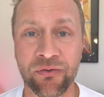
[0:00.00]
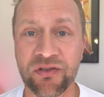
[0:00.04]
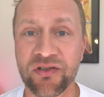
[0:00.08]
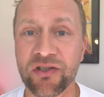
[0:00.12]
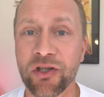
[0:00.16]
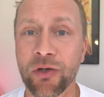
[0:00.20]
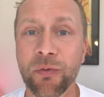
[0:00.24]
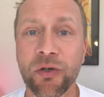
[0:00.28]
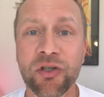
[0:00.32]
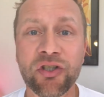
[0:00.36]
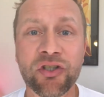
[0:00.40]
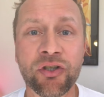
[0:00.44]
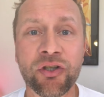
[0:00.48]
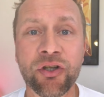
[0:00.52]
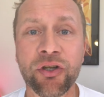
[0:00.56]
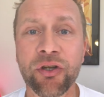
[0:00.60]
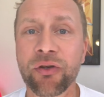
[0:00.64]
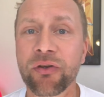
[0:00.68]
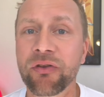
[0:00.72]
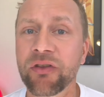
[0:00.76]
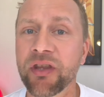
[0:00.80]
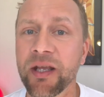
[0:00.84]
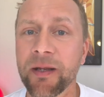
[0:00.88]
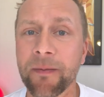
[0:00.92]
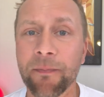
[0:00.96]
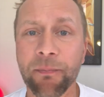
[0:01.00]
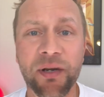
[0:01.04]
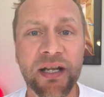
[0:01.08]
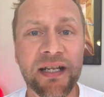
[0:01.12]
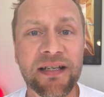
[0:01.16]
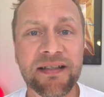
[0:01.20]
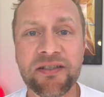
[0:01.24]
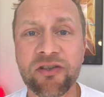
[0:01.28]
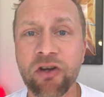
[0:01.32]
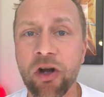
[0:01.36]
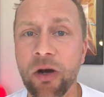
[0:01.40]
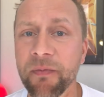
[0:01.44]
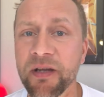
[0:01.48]
So what do you think?
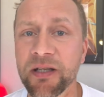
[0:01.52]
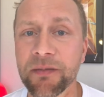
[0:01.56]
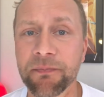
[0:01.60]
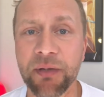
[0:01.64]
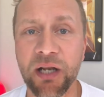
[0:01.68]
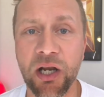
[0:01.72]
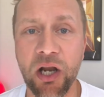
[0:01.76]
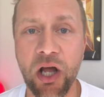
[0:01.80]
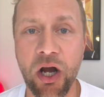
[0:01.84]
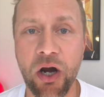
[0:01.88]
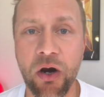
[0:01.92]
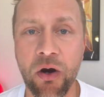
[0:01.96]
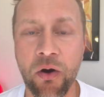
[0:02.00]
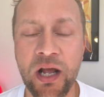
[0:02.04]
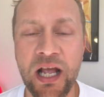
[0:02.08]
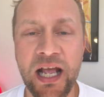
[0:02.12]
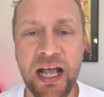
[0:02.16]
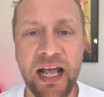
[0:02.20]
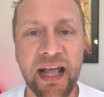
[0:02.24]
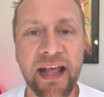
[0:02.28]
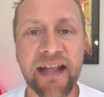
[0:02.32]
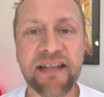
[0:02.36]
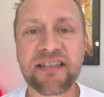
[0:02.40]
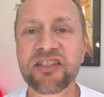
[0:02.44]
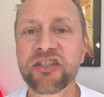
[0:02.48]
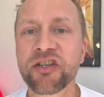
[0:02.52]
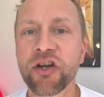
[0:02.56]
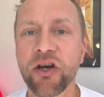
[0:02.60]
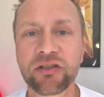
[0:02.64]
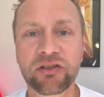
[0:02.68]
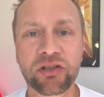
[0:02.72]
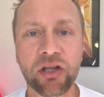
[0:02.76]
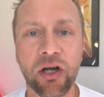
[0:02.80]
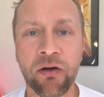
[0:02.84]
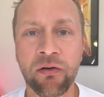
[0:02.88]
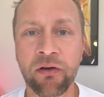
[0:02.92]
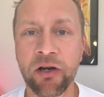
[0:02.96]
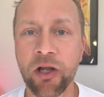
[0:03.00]
Please comment below. It's not
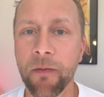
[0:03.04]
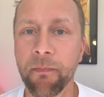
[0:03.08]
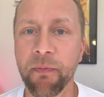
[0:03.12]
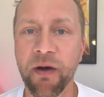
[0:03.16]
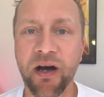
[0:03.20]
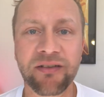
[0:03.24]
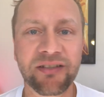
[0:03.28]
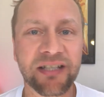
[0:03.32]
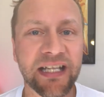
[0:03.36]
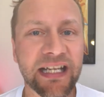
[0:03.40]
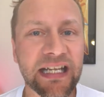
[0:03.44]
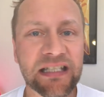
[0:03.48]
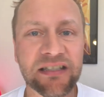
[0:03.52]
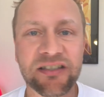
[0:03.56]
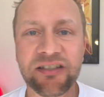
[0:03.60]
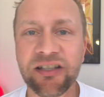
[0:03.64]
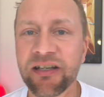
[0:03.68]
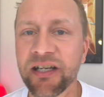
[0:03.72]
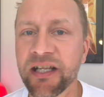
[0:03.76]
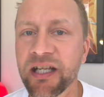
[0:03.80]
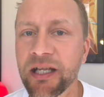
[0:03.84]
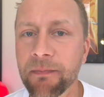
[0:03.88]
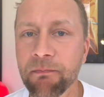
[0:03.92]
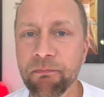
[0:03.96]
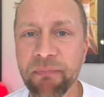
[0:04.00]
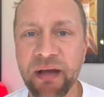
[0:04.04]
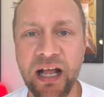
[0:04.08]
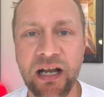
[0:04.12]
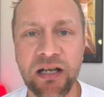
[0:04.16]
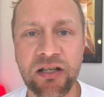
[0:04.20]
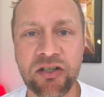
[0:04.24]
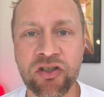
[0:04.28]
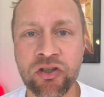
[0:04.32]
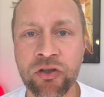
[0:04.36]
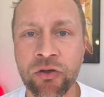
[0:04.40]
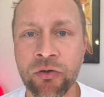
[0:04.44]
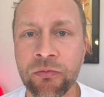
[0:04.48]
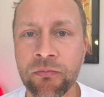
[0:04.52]
only about Italy,
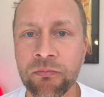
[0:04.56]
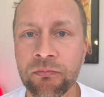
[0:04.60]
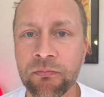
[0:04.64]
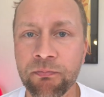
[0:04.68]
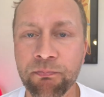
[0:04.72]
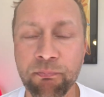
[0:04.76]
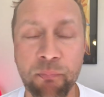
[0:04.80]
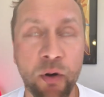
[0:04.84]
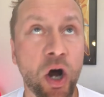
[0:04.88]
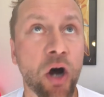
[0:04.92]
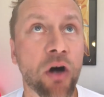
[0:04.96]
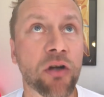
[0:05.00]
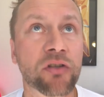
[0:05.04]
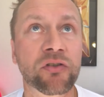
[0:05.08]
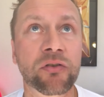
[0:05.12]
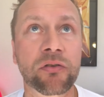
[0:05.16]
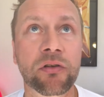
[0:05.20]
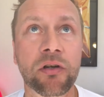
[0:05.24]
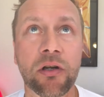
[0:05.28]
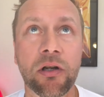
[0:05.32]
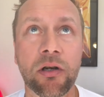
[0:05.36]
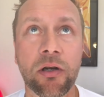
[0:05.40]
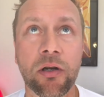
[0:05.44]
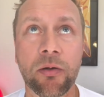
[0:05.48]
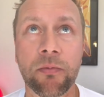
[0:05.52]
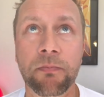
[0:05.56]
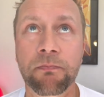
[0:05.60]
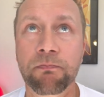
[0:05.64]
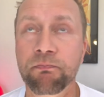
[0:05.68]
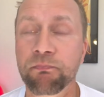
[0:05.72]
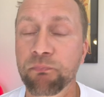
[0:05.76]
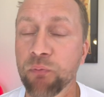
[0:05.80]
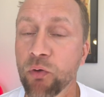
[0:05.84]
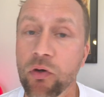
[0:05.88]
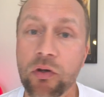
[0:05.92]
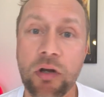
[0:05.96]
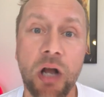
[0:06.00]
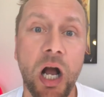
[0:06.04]
Belgium, Portugal,
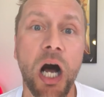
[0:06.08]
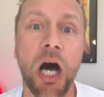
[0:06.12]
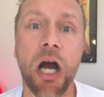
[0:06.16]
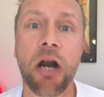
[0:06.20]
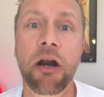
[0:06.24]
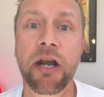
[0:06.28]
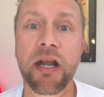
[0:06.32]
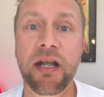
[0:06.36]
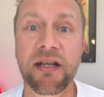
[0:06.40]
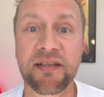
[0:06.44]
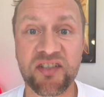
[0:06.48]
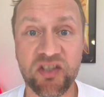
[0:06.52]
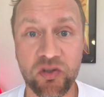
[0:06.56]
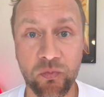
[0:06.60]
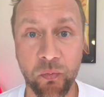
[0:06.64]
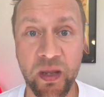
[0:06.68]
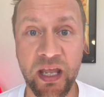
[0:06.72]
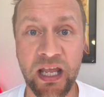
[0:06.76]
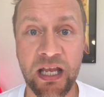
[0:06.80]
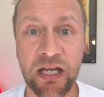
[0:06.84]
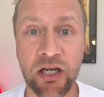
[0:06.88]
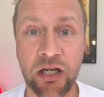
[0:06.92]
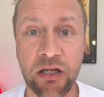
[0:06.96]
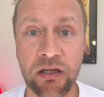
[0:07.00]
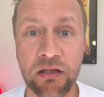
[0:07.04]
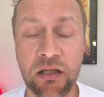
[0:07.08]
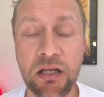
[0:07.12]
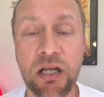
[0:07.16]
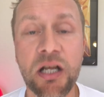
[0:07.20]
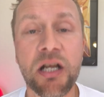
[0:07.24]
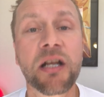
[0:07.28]
Bulgaria, Sweden.